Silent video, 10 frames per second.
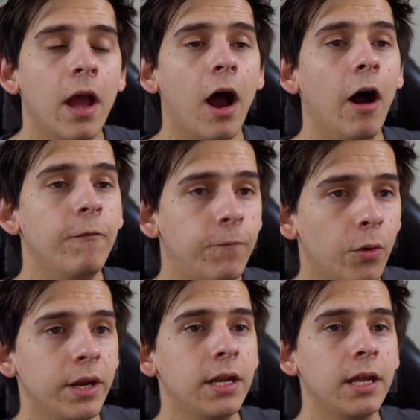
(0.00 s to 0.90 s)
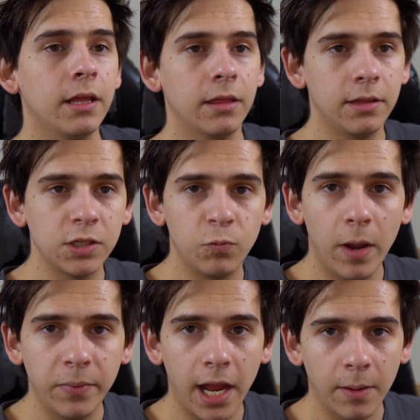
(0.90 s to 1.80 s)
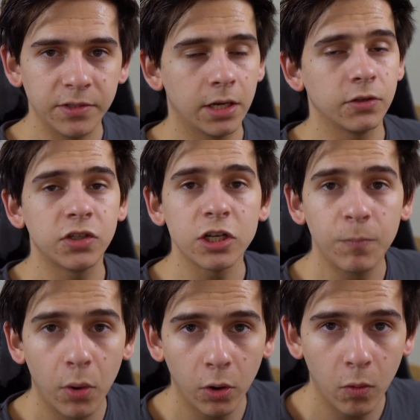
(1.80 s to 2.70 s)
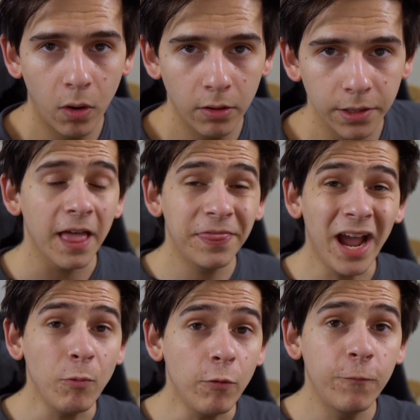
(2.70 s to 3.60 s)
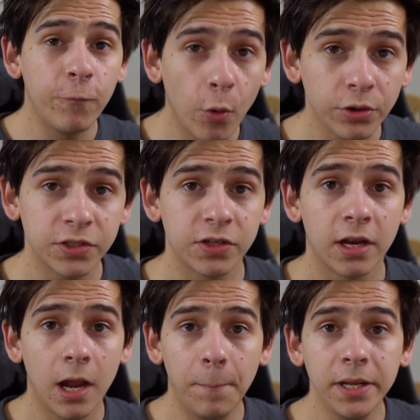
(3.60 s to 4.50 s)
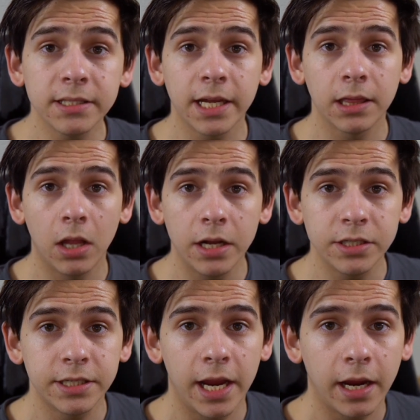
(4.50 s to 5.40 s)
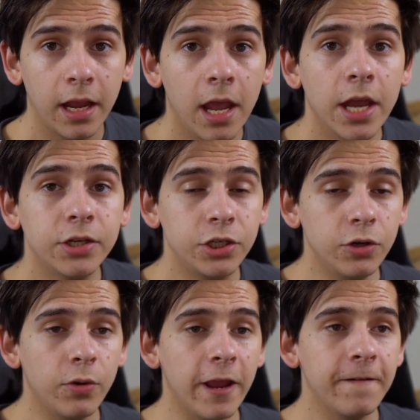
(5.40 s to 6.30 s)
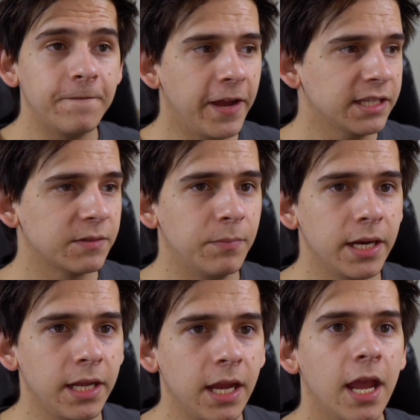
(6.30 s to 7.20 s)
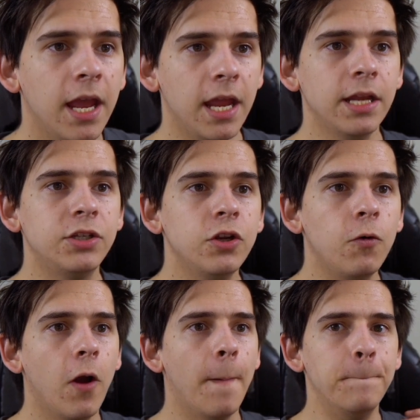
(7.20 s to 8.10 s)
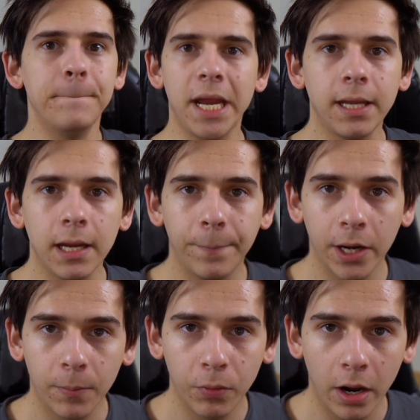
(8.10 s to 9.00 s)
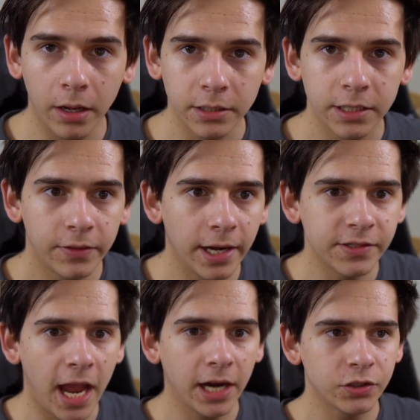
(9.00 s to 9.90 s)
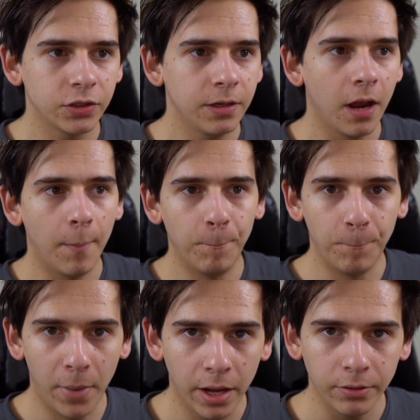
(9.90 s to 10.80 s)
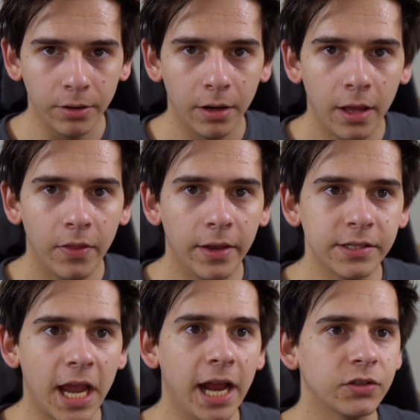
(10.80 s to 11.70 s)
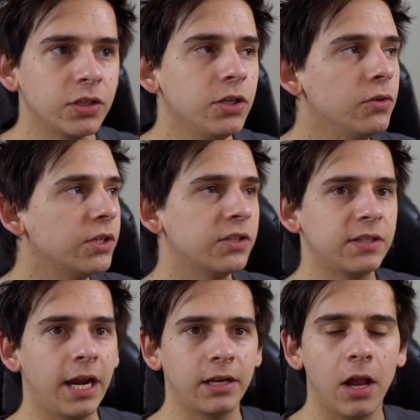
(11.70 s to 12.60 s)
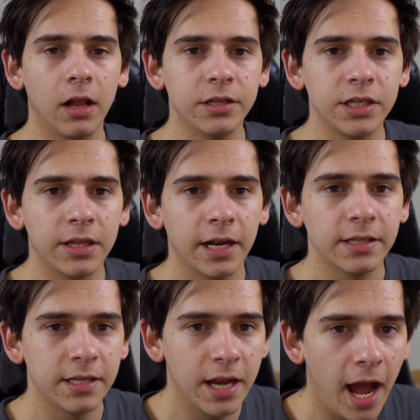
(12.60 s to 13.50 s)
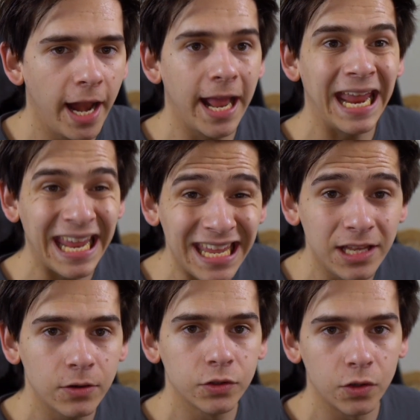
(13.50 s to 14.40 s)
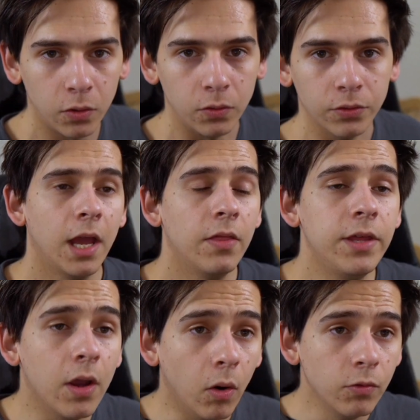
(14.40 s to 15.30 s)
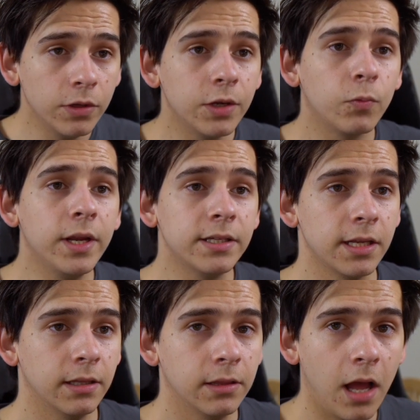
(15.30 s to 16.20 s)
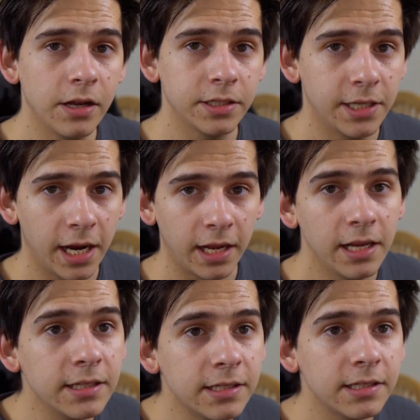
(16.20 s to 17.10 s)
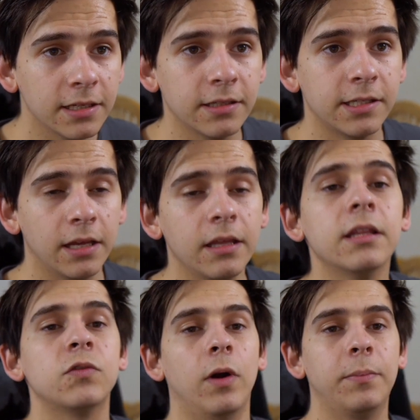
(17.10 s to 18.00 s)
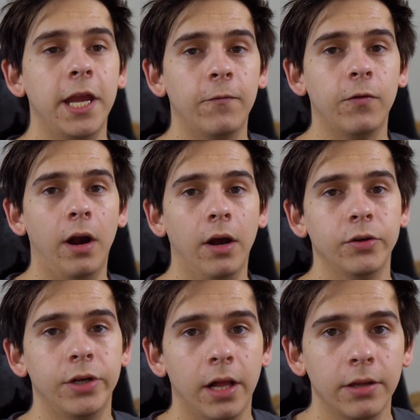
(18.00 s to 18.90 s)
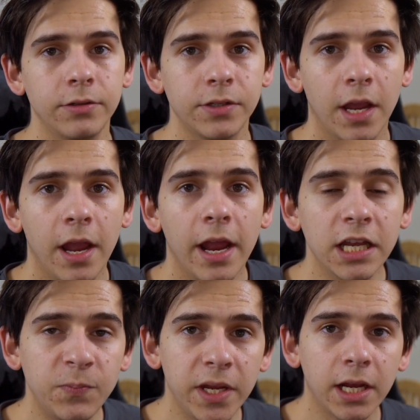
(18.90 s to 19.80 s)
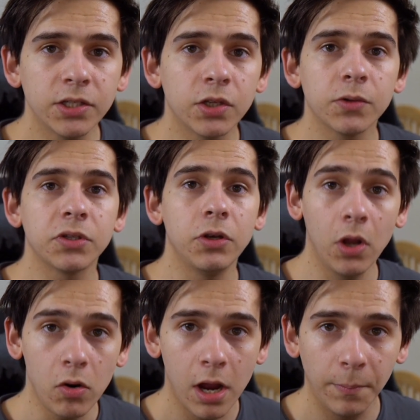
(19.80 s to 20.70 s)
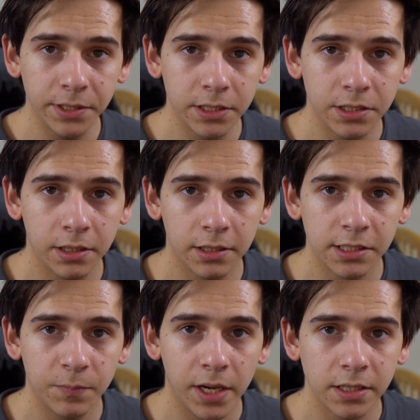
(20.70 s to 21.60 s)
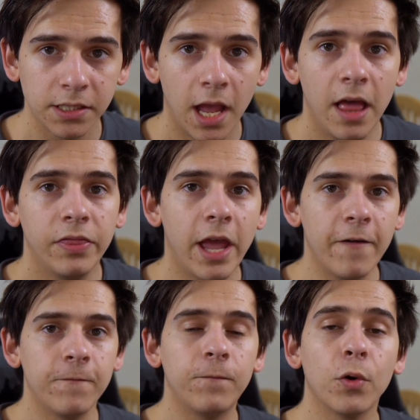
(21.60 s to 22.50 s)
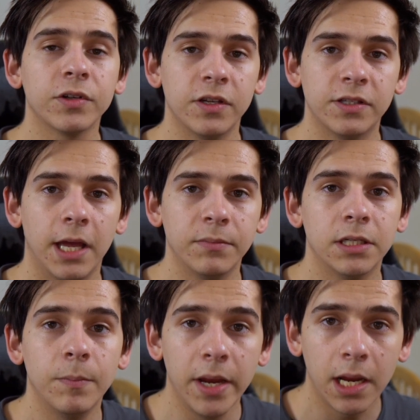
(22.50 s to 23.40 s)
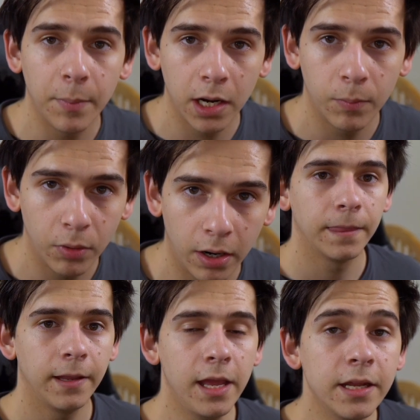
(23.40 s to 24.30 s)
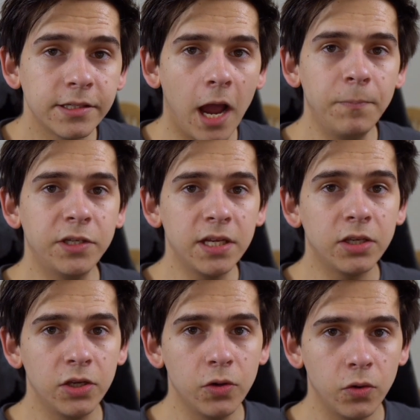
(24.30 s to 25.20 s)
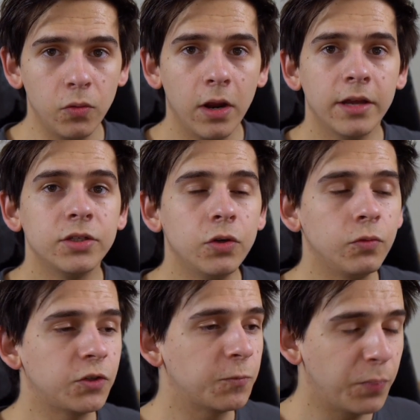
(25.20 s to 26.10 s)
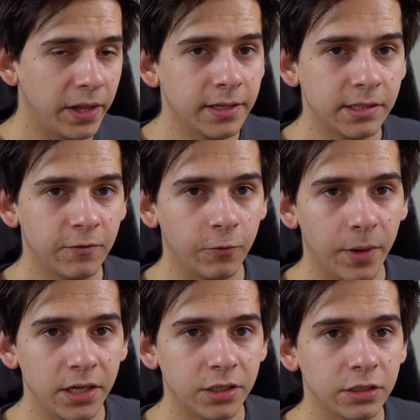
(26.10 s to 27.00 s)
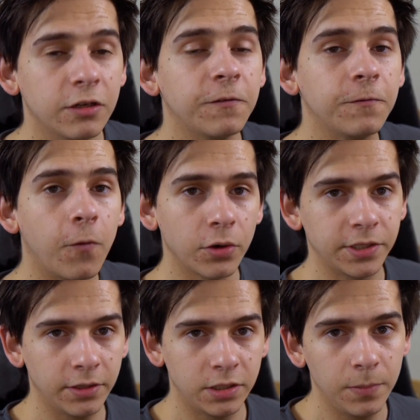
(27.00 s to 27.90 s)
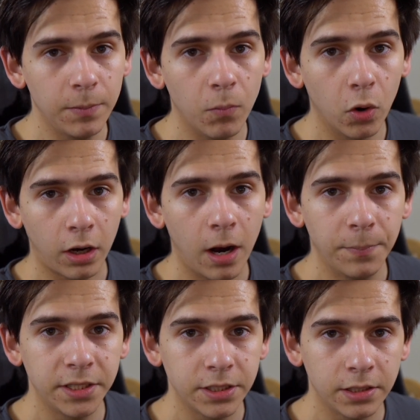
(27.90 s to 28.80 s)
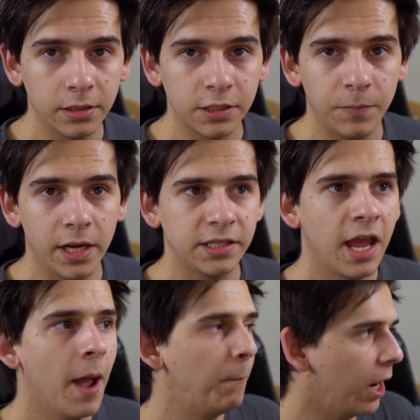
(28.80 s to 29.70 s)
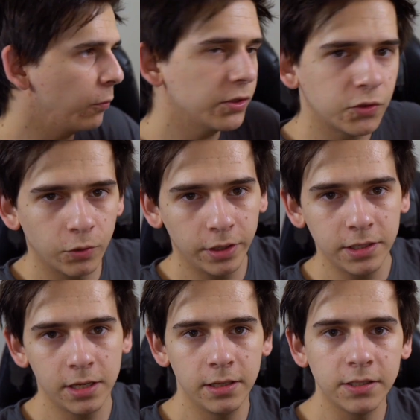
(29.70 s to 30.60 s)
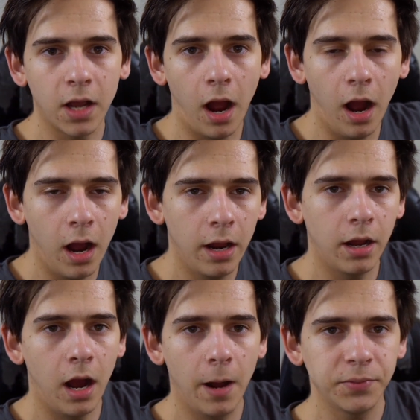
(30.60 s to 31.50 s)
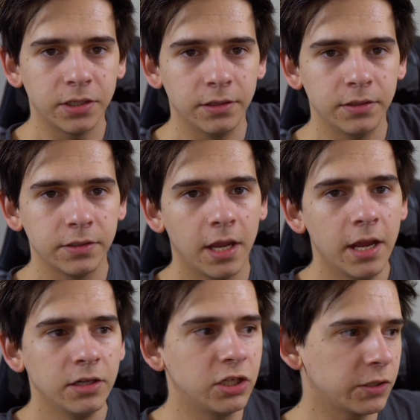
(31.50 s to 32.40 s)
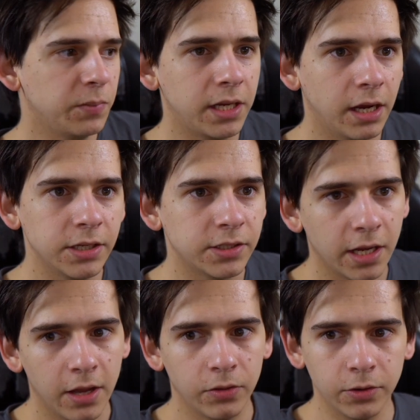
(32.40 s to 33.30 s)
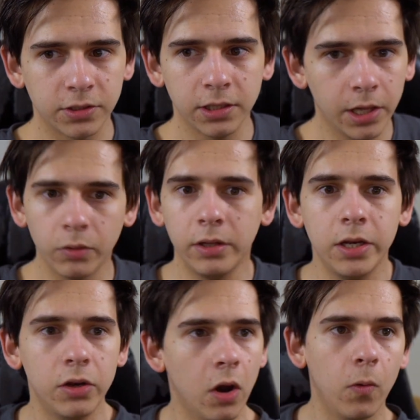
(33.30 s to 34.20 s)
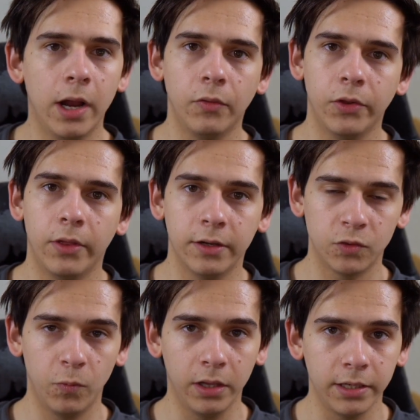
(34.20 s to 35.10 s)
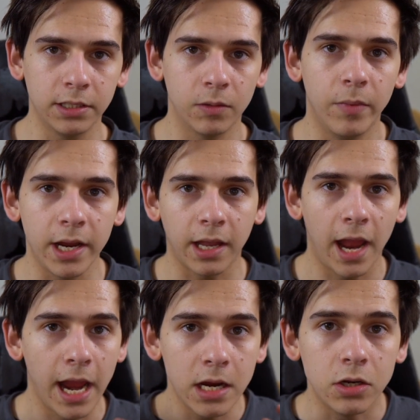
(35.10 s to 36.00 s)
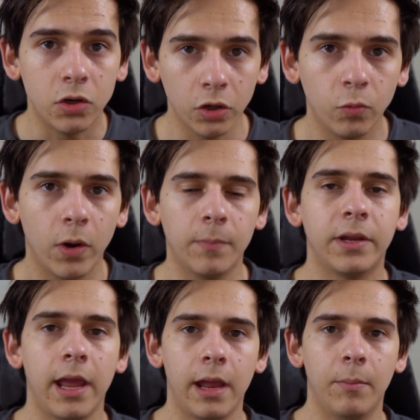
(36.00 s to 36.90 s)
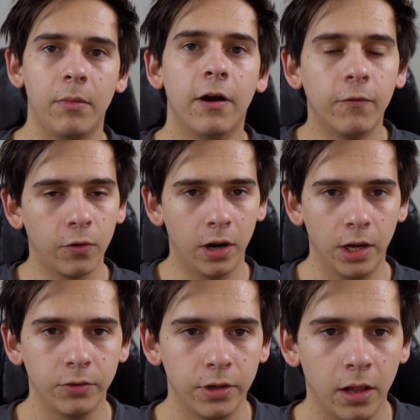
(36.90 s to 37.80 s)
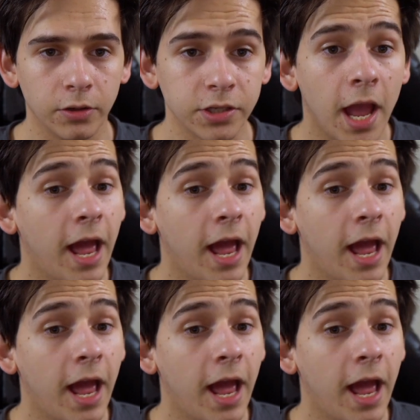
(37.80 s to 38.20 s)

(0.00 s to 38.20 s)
avoiding these webcams that are such poor quality. That will force companies like Logitech to invest money into making a better product that is actually modern, that is actually uses technology that is not 8 years old. The only reason Logitech is still selling this webcam for $100 is because there is no competition in this space that forces them to make a better product. It is up to you to spread this information to force there to be more competition in this space by resorting to these odd options just because there's literally no one out there that is willing to make a good webcam for $100.